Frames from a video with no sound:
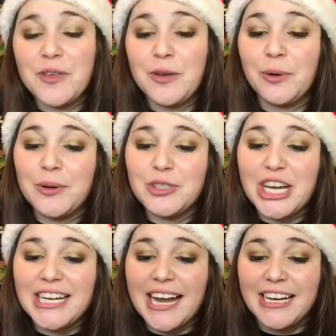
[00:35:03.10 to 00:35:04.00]
the
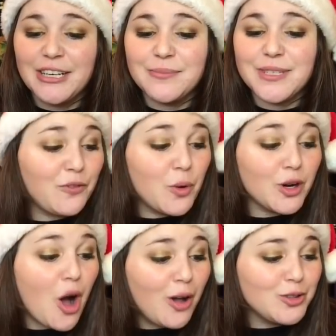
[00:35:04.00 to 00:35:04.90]
crocheted items for
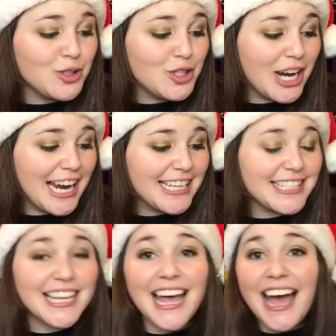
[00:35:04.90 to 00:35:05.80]
Cauldron
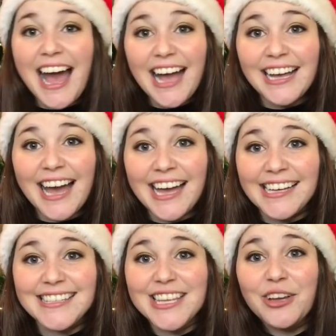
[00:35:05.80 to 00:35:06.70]
Crate.
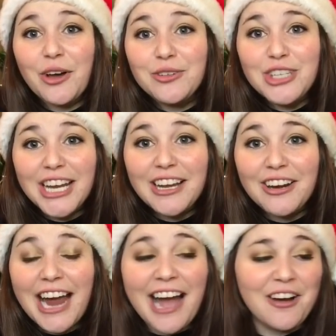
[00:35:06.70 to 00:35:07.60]
Guys, go check
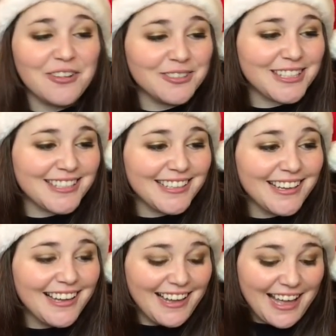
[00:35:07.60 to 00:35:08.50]
her out.
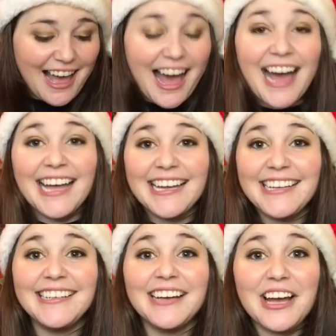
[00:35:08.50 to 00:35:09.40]

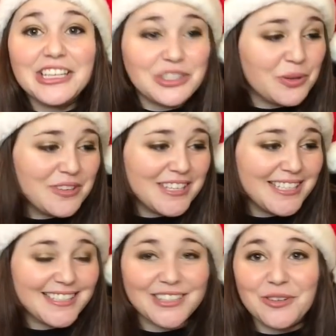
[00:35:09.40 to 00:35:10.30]
I adore
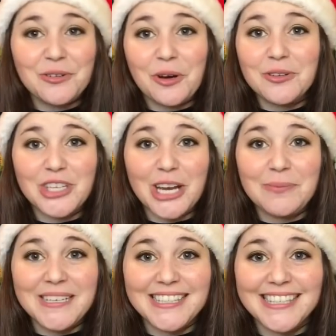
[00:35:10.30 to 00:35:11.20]
these little crocheted
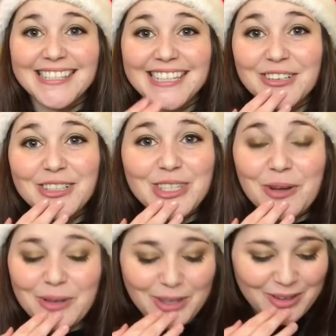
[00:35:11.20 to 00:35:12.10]
pieces. They're
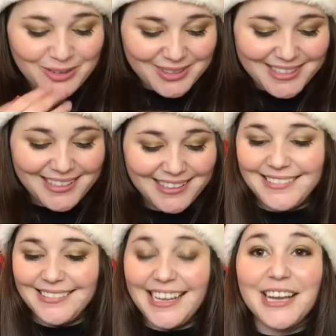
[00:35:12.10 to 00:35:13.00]
so cute.
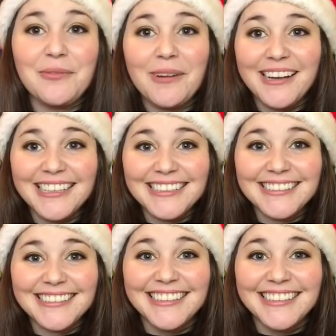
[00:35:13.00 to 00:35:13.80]
Like what?